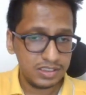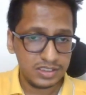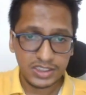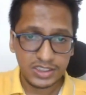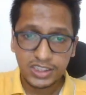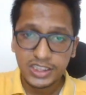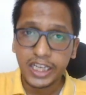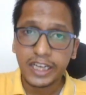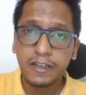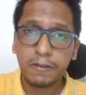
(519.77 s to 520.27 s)

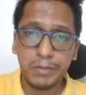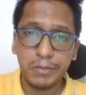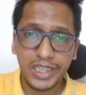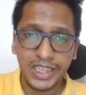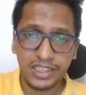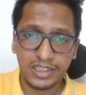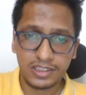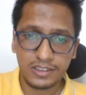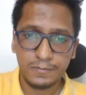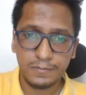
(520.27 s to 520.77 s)

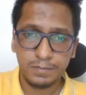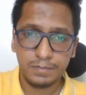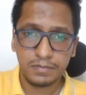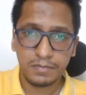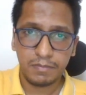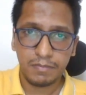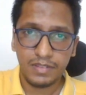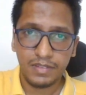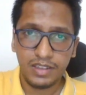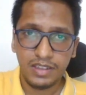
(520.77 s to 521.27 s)
Checkmate.
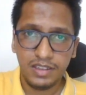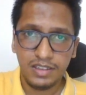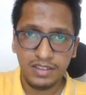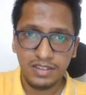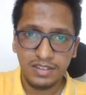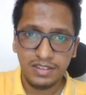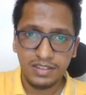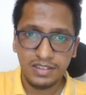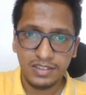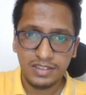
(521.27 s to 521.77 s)

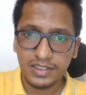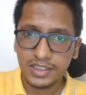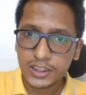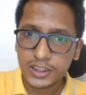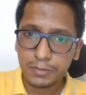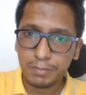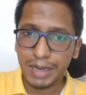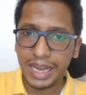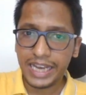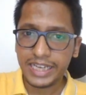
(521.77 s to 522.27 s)

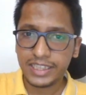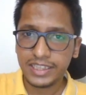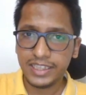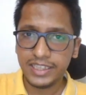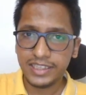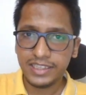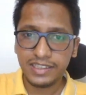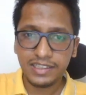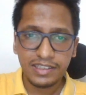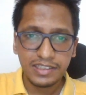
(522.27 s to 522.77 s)
This black
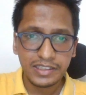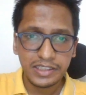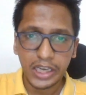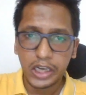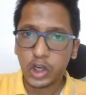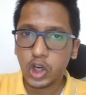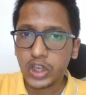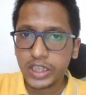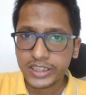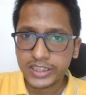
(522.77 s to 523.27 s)
king
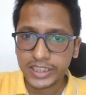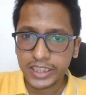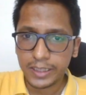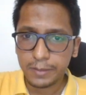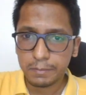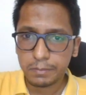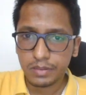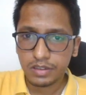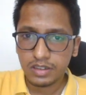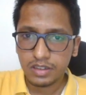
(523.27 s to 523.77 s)
cannot
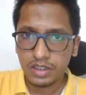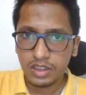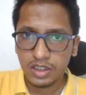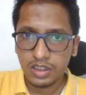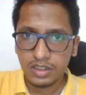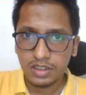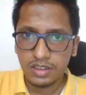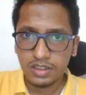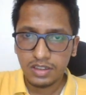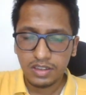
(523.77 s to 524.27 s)
escape.
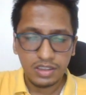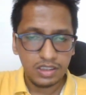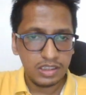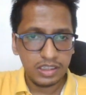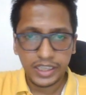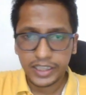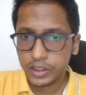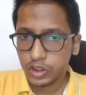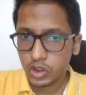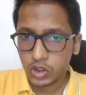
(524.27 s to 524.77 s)

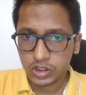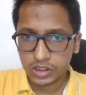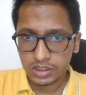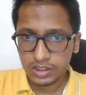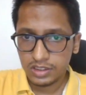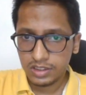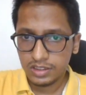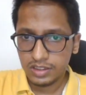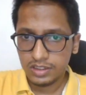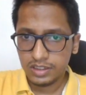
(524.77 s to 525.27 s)
Like, look.
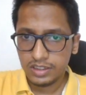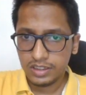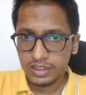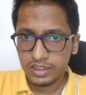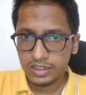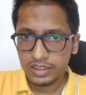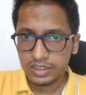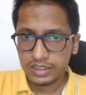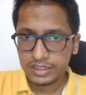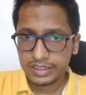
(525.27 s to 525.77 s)

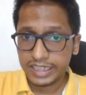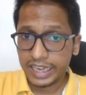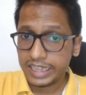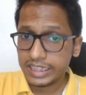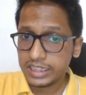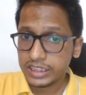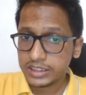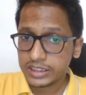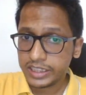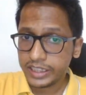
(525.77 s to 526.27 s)
Can
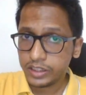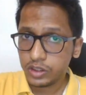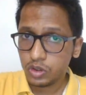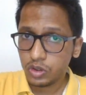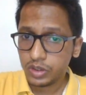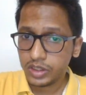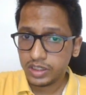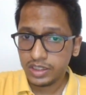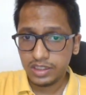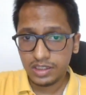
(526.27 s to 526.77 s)
this king go
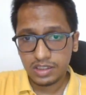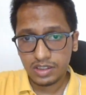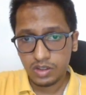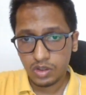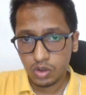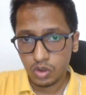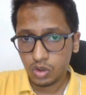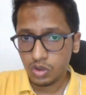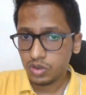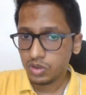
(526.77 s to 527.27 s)
here?
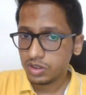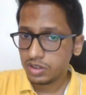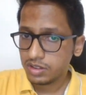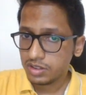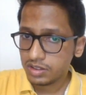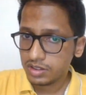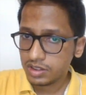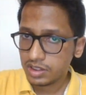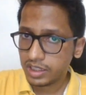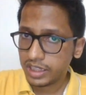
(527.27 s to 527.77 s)
No.
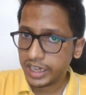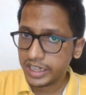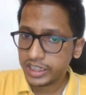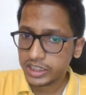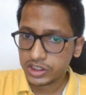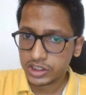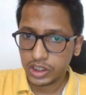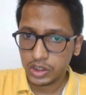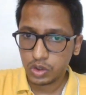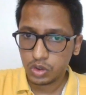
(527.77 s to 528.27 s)
The knight
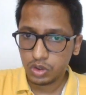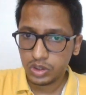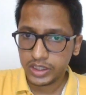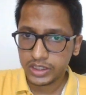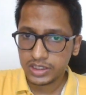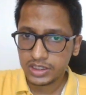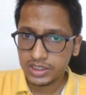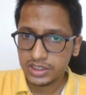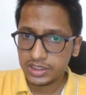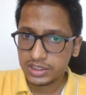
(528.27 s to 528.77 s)
is
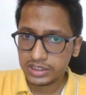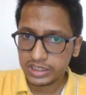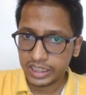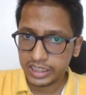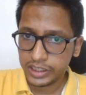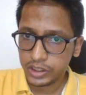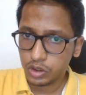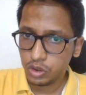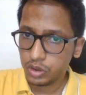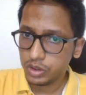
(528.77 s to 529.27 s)
controlling this. Can
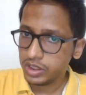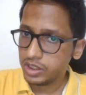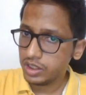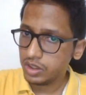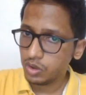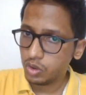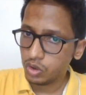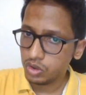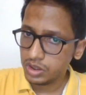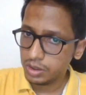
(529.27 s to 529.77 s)
it go here?
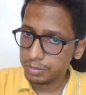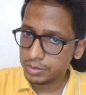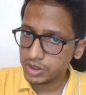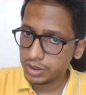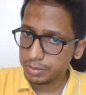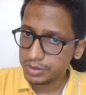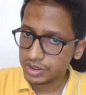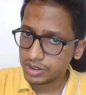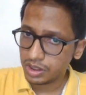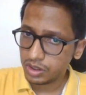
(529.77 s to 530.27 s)
No. The
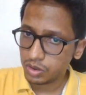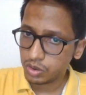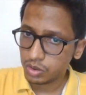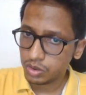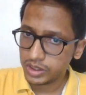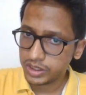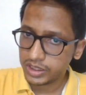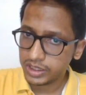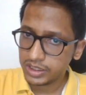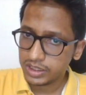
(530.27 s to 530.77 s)
bishop is
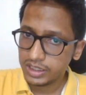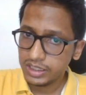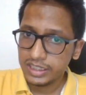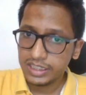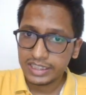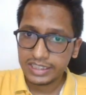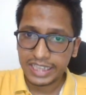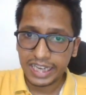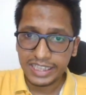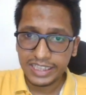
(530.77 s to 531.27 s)
controlling it.
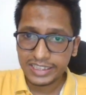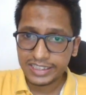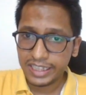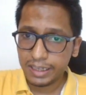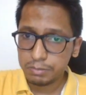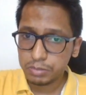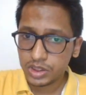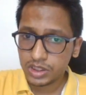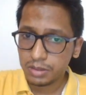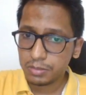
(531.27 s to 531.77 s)
Can it
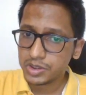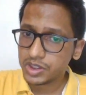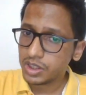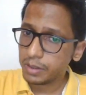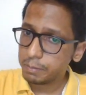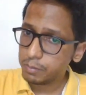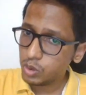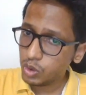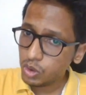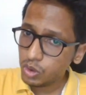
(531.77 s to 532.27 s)
capture the
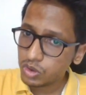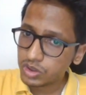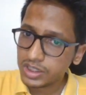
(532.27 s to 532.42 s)
bishop? No.